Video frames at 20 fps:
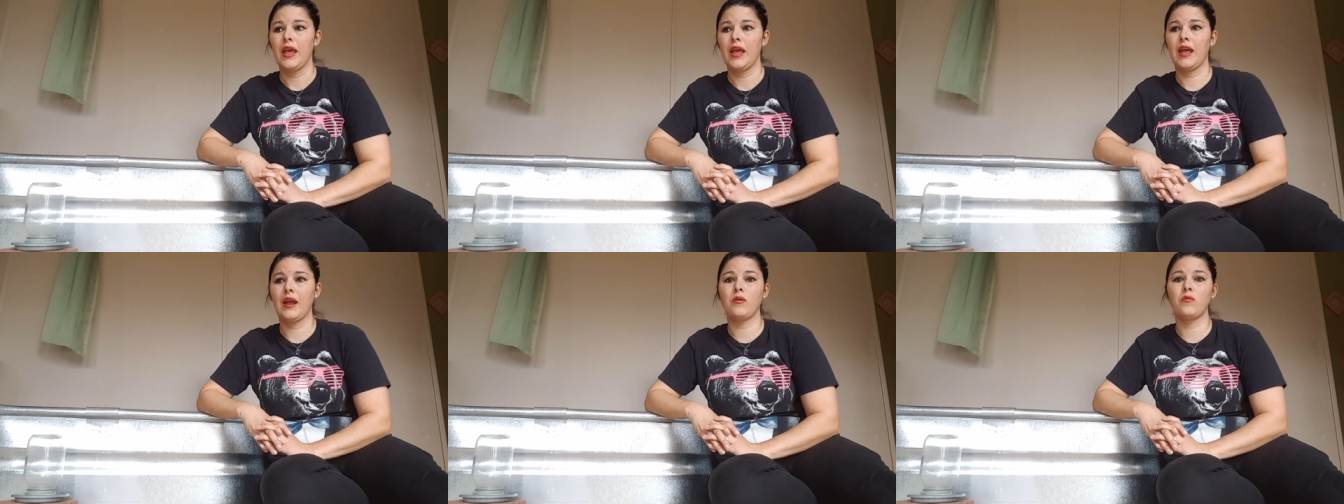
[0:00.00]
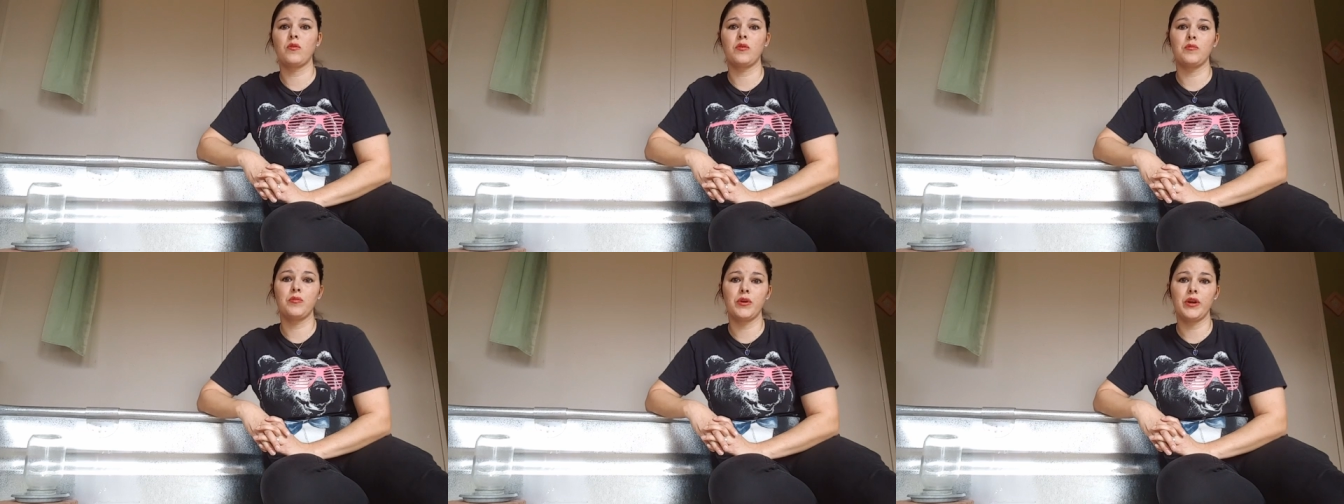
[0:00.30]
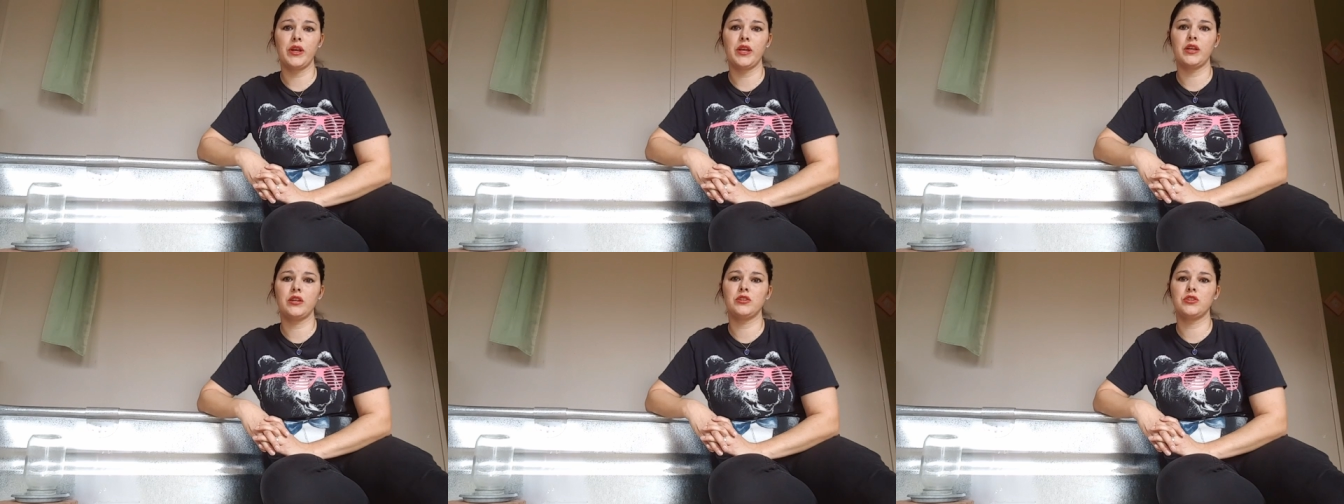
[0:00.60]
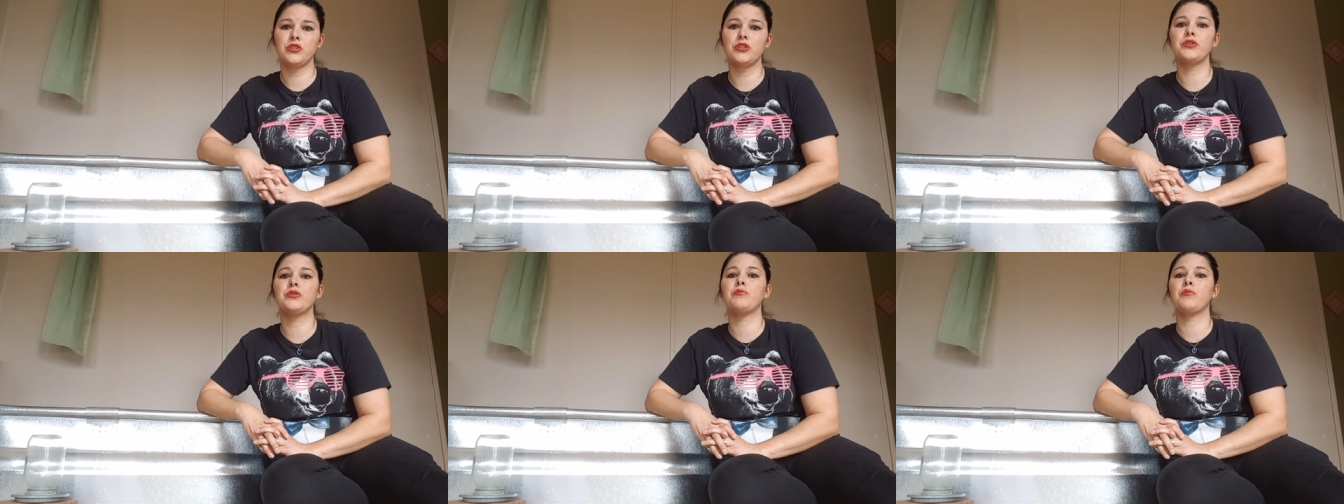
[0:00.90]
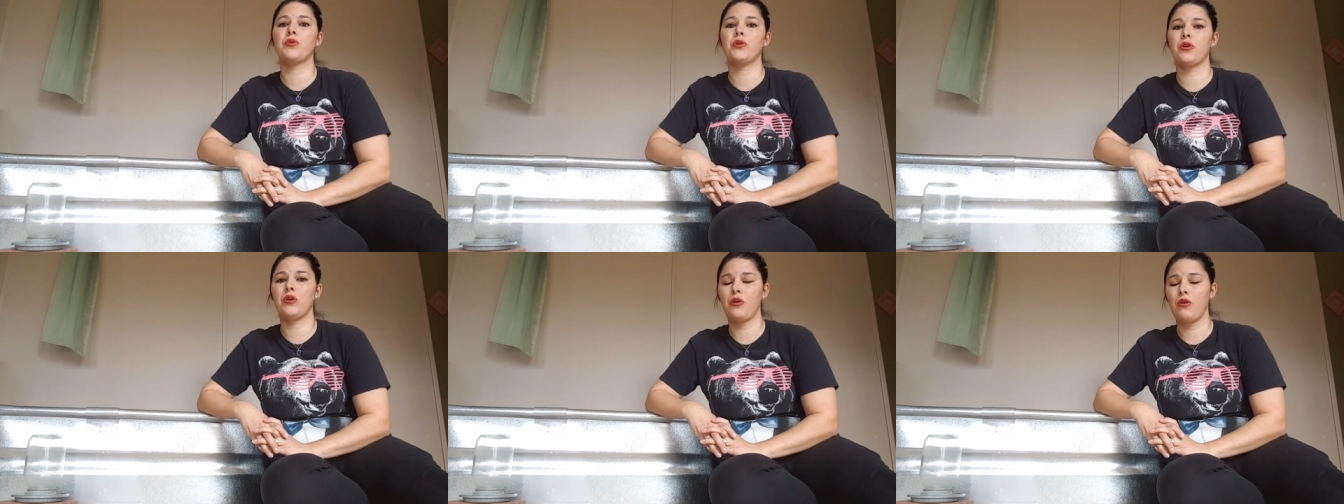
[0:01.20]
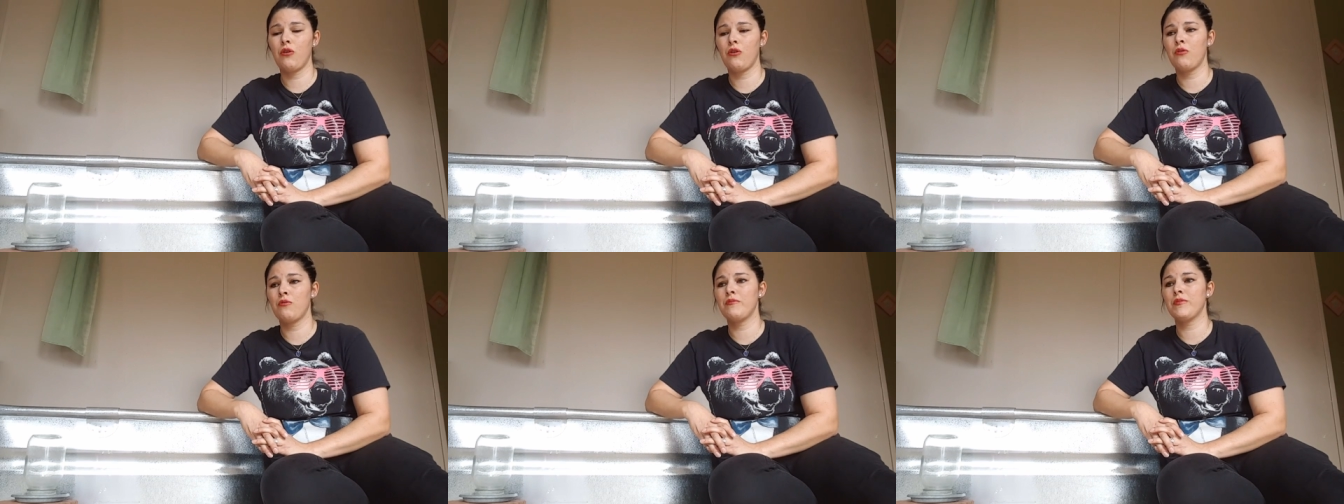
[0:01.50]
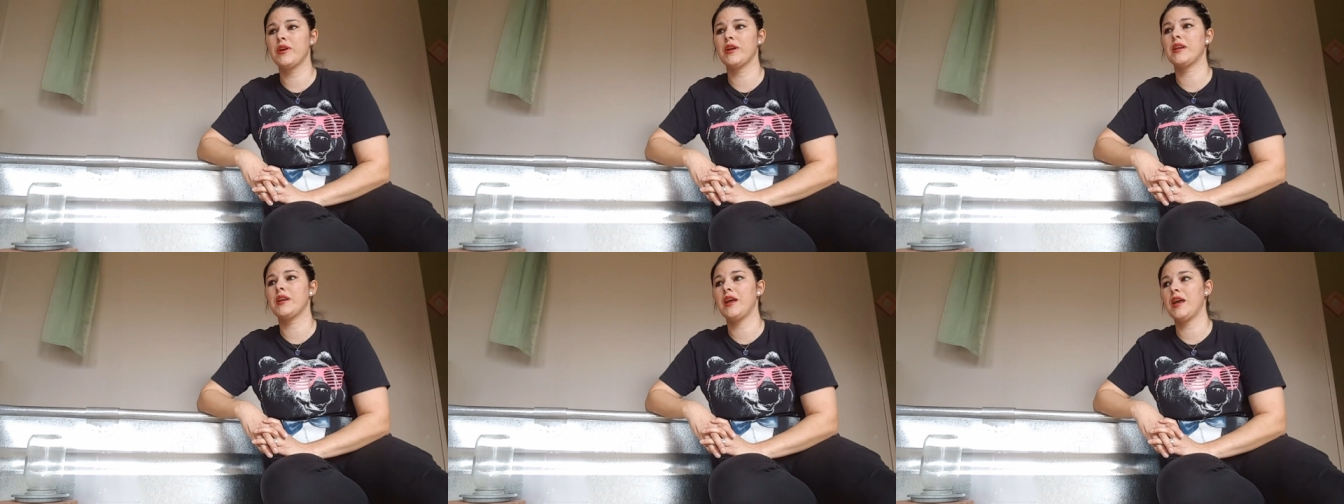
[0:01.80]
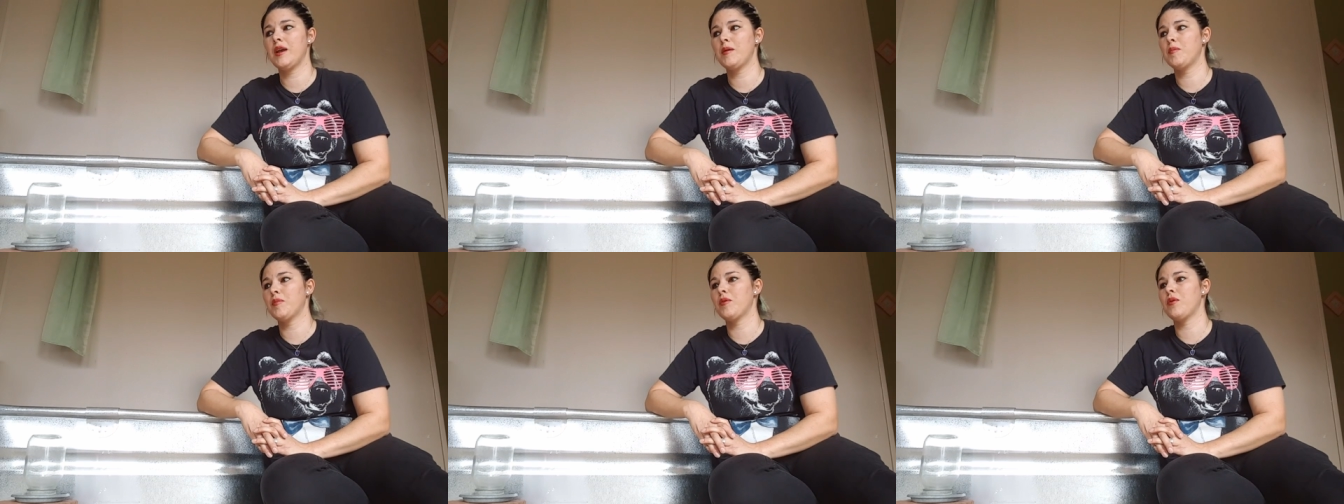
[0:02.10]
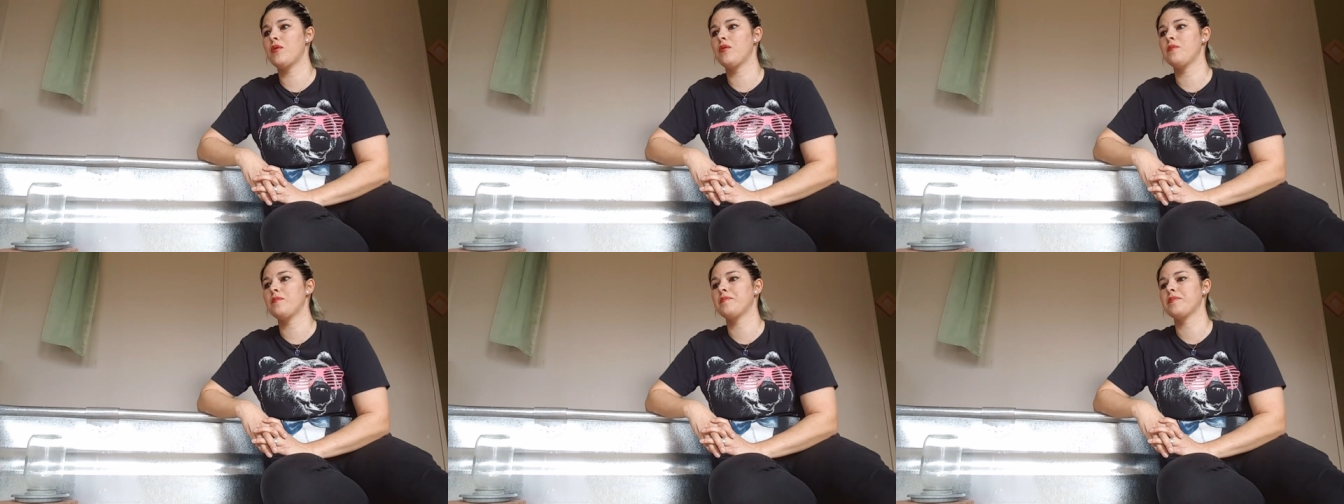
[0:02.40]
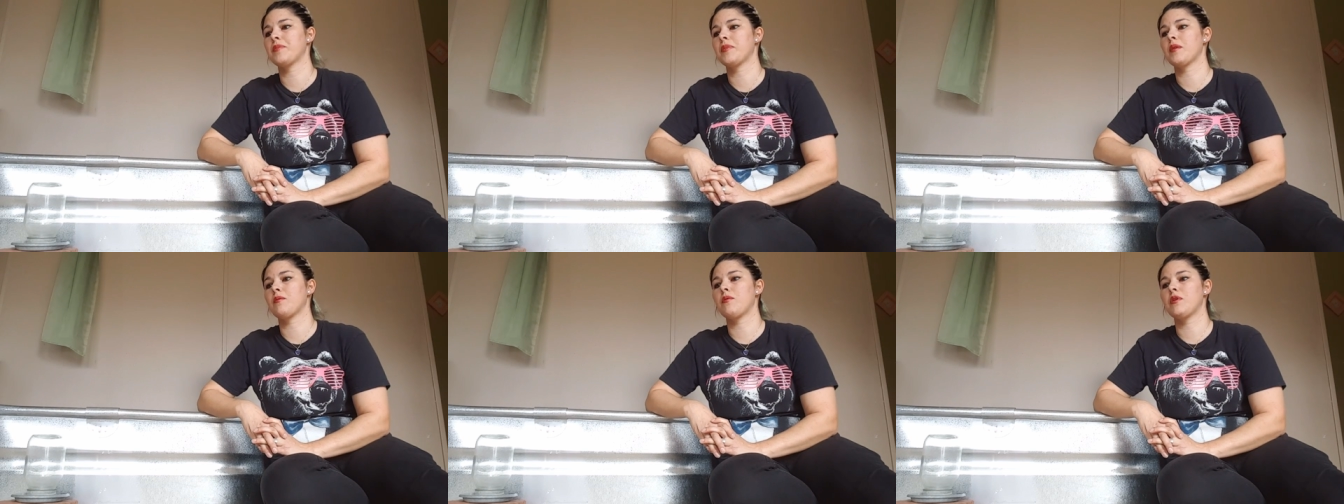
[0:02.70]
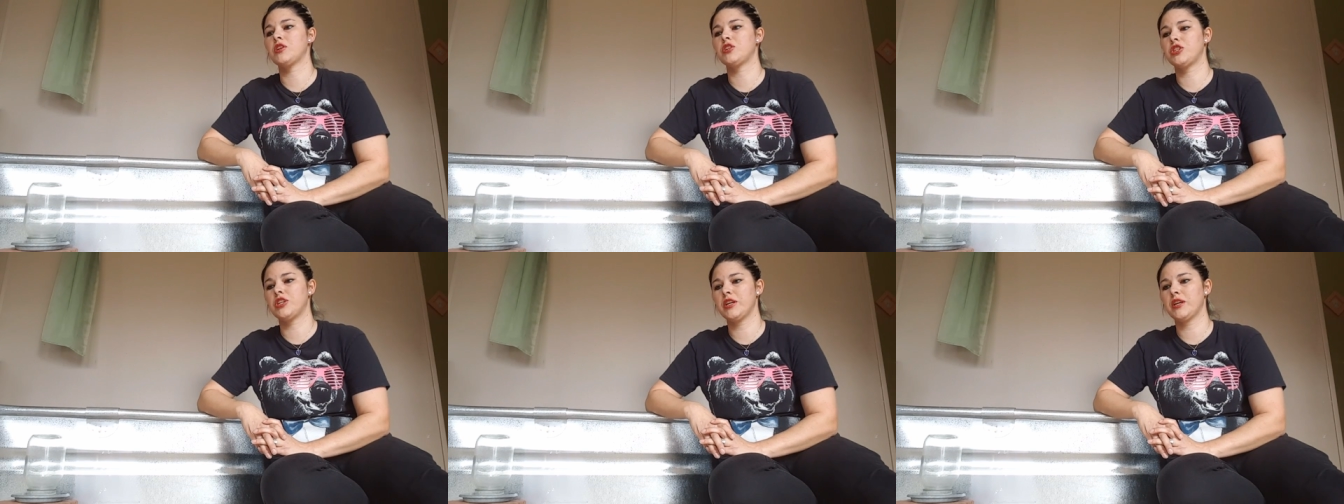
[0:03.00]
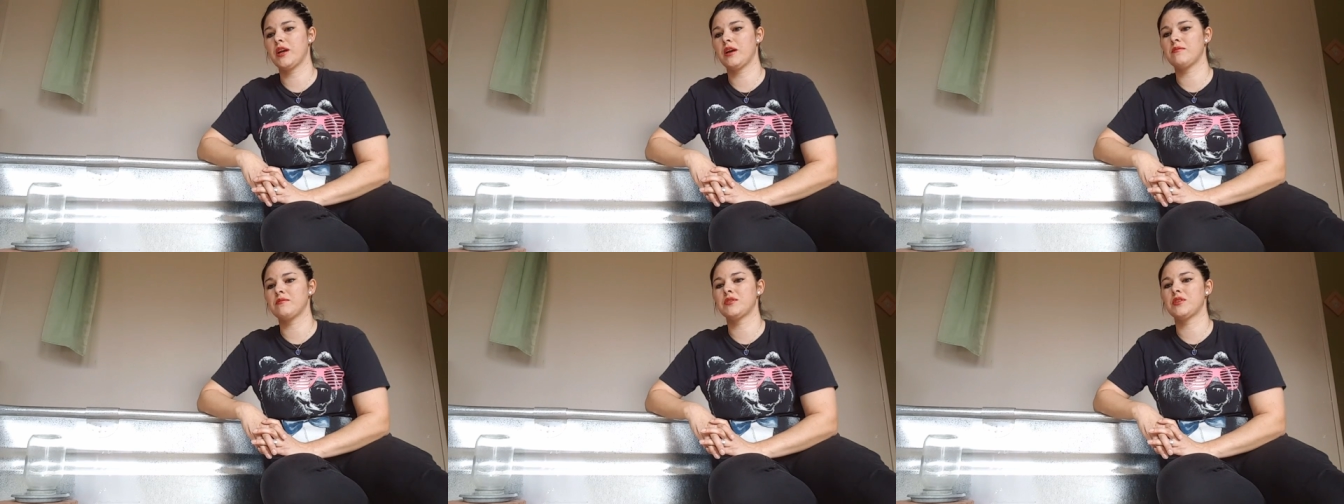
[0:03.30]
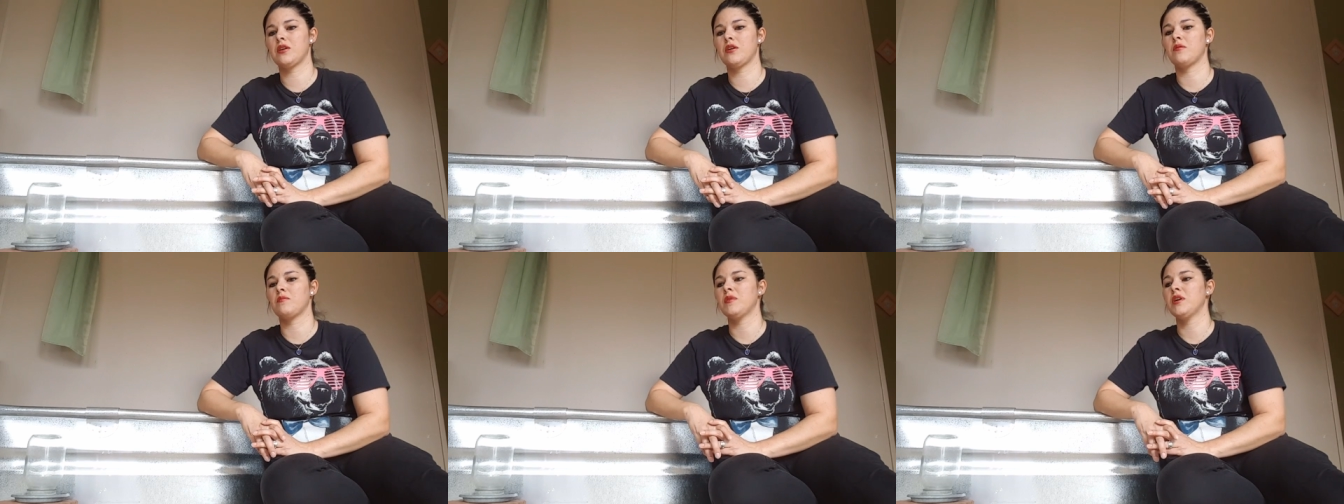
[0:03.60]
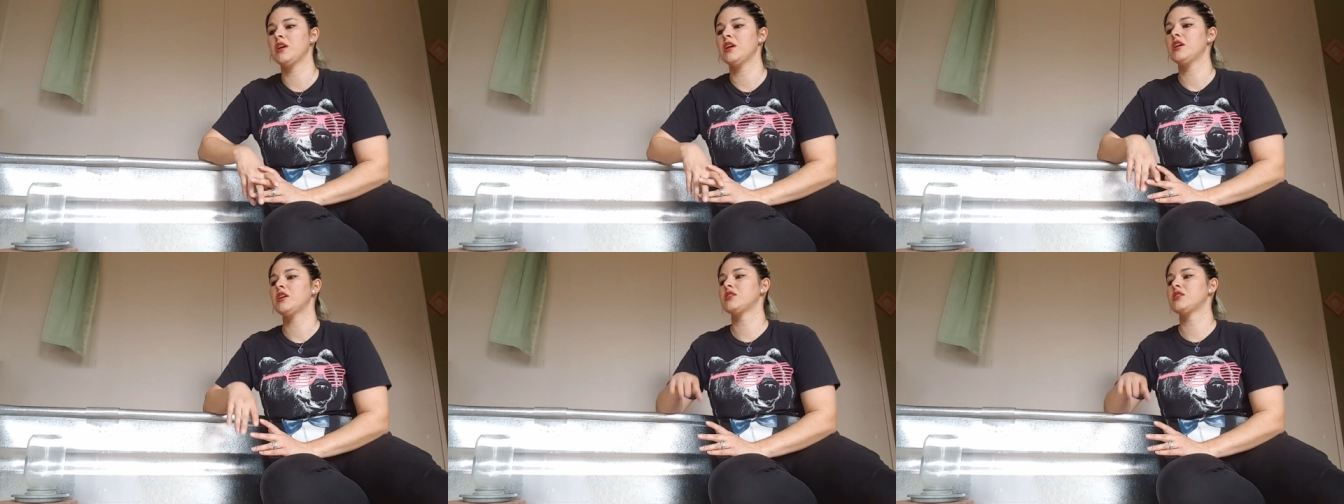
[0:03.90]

and we're bringing 2 more home in April when she comes home.